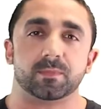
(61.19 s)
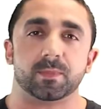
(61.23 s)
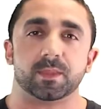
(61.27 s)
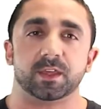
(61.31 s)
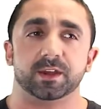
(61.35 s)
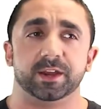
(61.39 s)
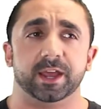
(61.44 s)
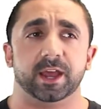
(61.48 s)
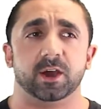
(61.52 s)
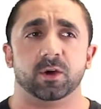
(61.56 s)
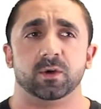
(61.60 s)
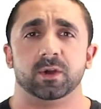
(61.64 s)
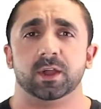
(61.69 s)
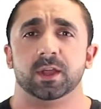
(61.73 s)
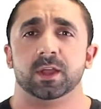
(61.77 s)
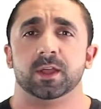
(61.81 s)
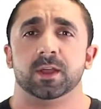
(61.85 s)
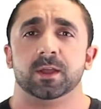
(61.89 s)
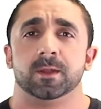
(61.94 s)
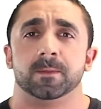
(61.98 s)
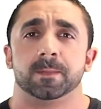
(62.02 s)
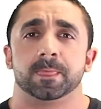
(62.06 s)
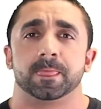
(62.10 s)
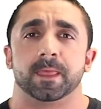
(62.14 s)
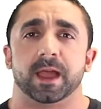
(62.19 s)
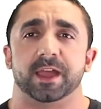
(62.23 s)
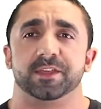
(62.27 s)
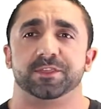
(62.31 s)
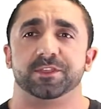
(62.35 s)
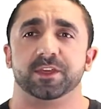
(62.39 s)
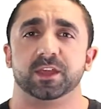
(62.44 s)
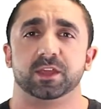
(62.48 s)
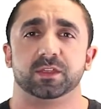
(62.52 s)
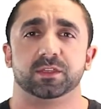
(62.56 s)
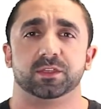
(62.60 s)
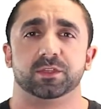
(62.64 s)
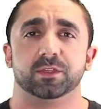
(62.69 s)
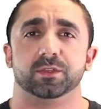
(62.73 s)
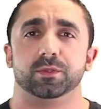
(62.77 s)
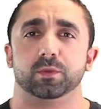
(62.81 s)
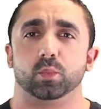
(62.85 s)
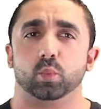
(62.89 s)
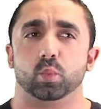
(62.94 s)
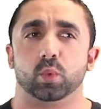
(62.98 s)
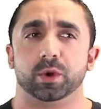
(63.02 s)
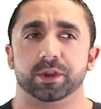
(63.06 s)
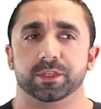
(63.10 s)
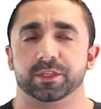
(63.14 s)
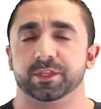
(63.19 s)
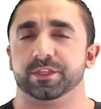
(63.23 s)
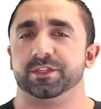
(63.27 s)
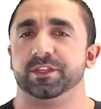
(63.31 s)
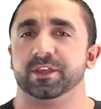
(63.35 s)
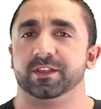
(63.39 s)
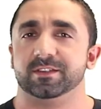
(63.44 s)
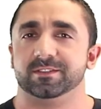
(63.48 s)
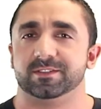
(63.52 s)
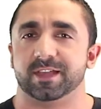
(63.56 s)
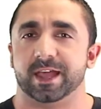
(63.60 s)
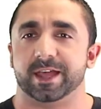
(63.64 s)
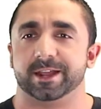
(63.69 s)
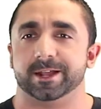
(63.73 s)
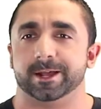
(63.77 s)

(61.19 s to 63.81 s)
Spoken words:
Now, I think one of the things that